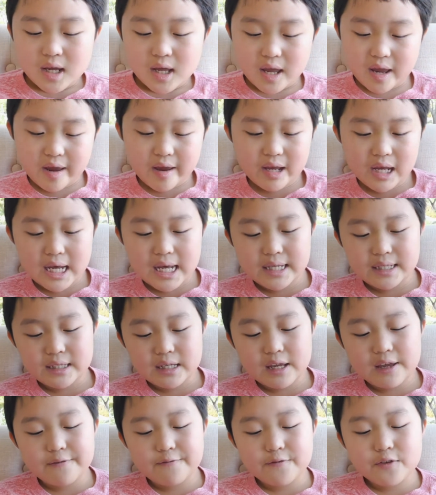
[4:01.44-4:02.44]
And
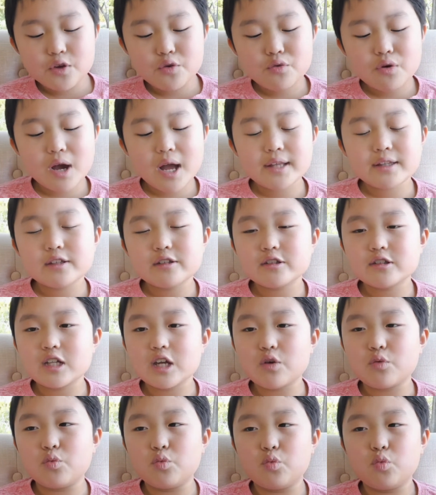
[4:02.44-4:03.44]
if you had to
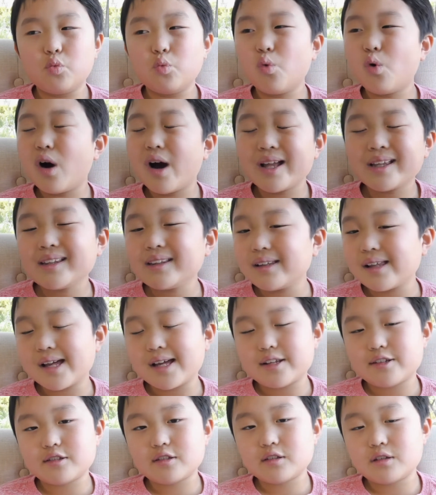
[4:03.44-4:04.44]
say one
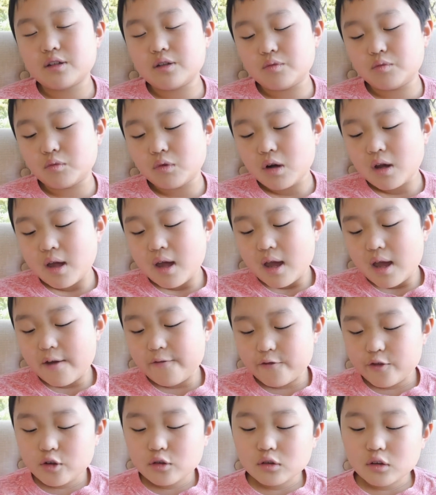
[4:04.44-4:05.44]
lesson,
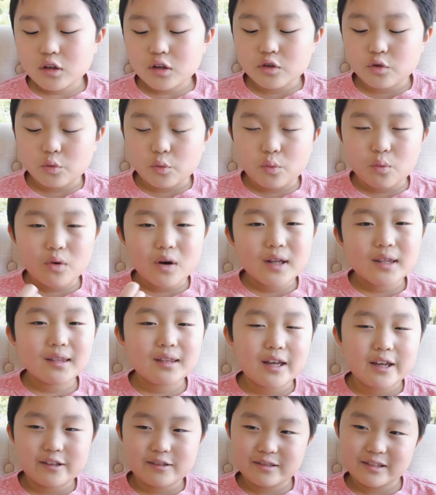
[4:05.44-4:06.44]
if you learned one
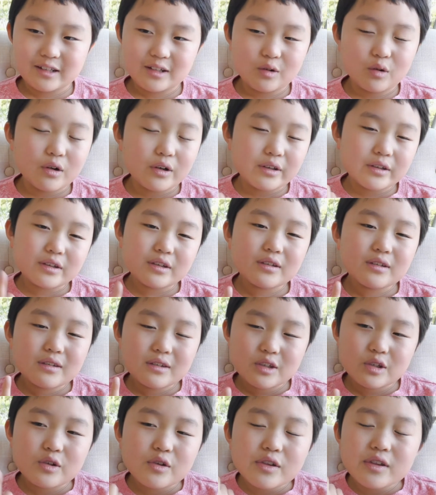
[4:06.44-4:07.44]
lesson, or
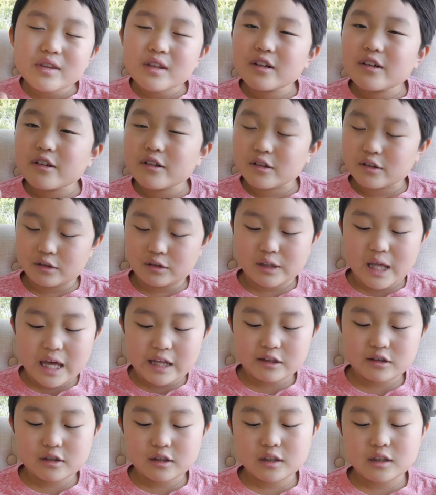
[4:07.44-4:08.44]
do you think there is a
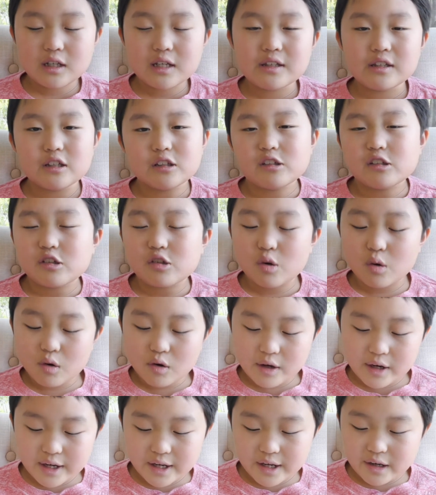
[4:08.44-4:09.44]
lesson in this
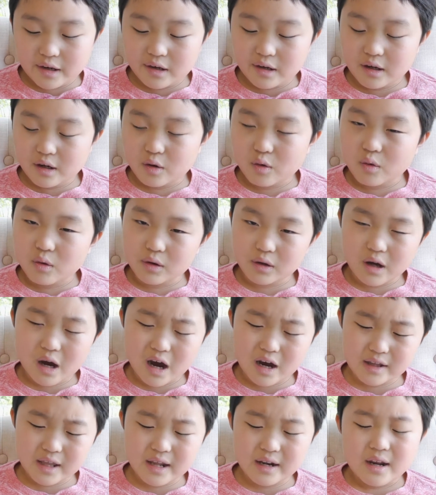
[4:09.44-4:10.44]
story or
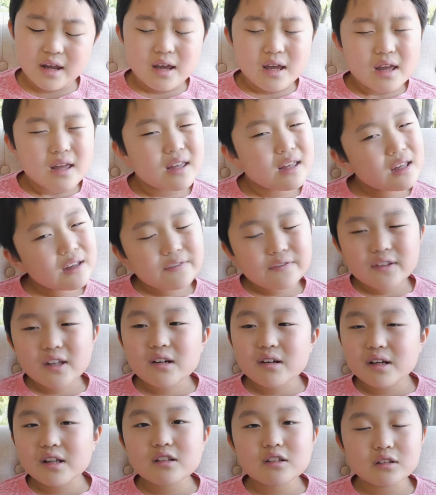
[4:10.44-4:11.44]
not? And if
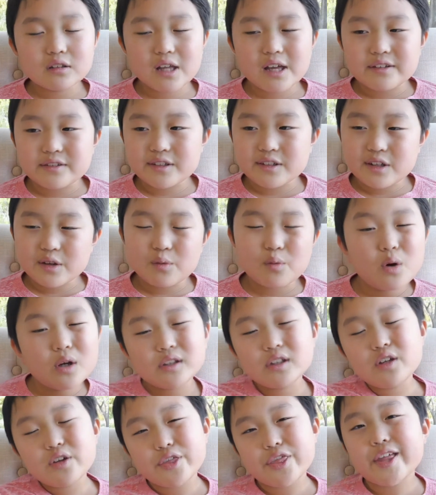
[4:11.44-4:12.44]
there is a lesson, then what
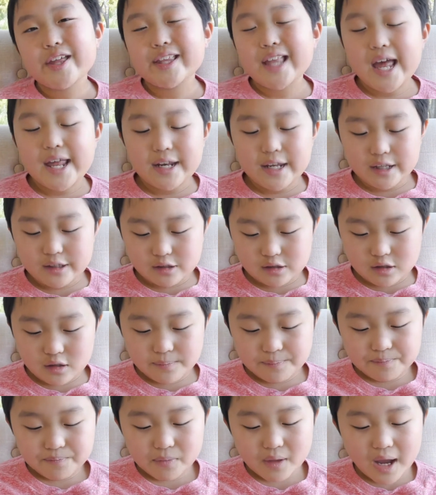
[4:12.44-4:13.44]
do you think that is?
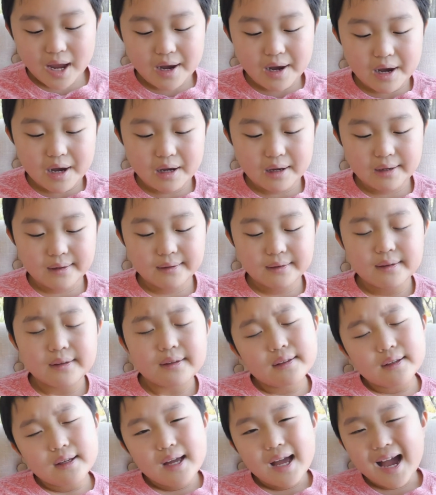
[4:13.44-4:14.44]
I
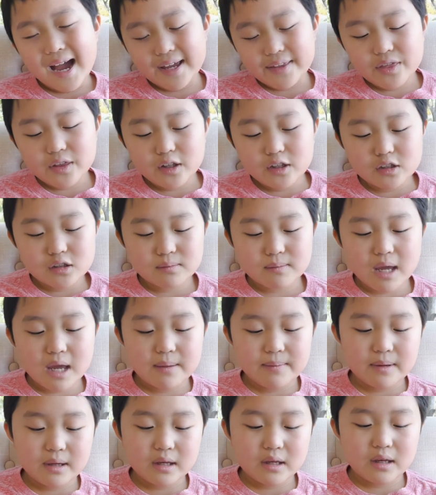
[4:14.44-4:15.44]
think it's
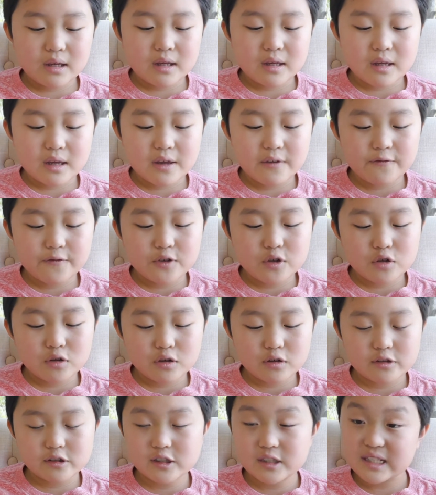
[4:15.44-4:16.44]
maybe if
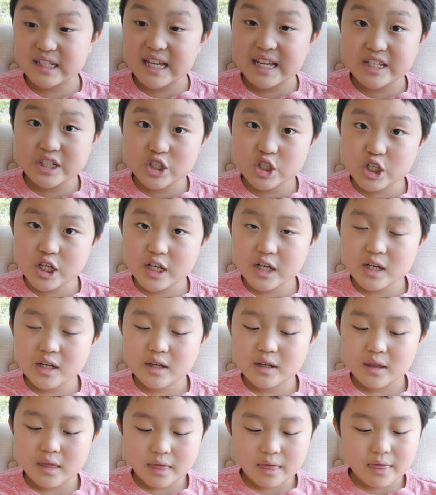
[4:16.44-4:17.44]
you're stingy,
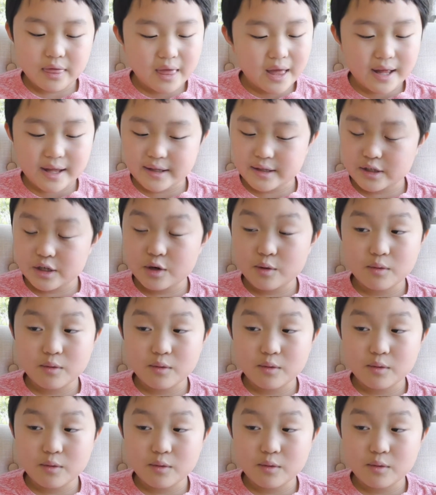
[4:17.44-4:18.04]
then